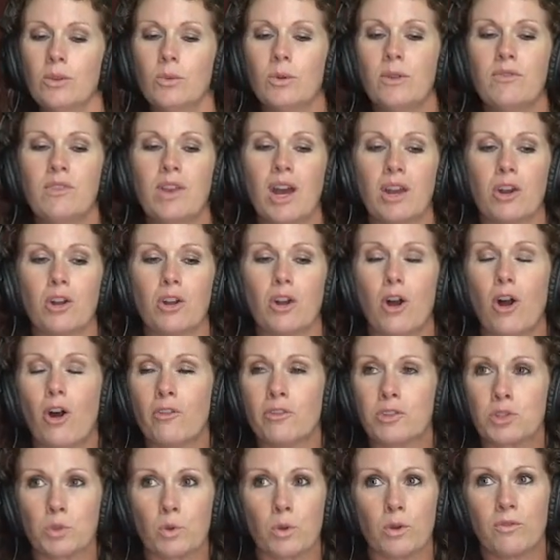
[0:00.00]
We've got our
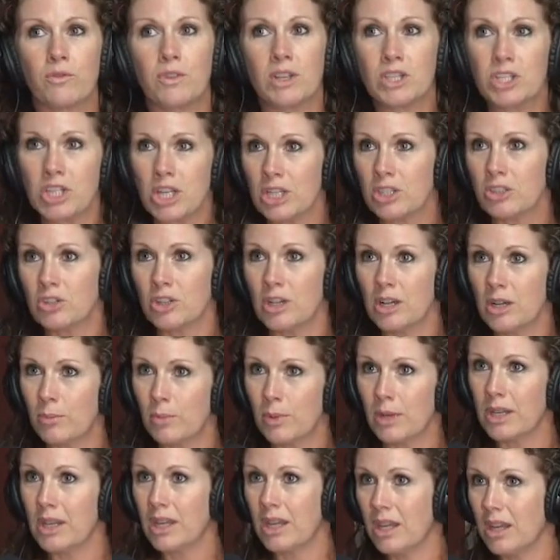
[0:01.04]
offshore fishing trip
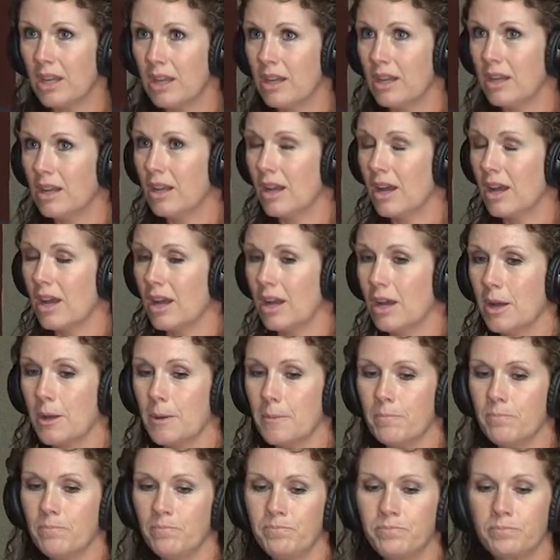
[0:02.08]
again.
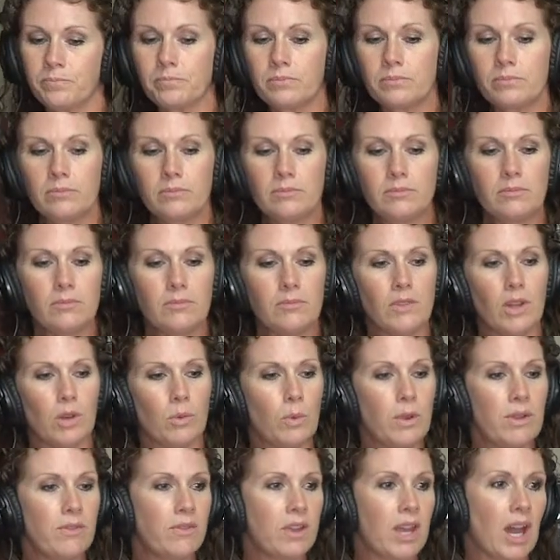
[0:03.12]

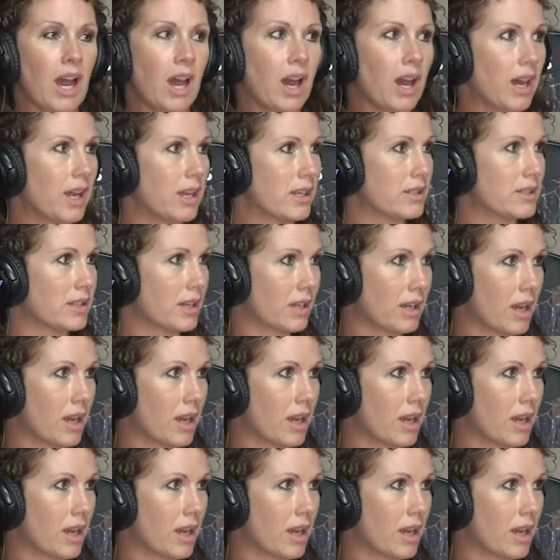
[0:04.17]
We've got a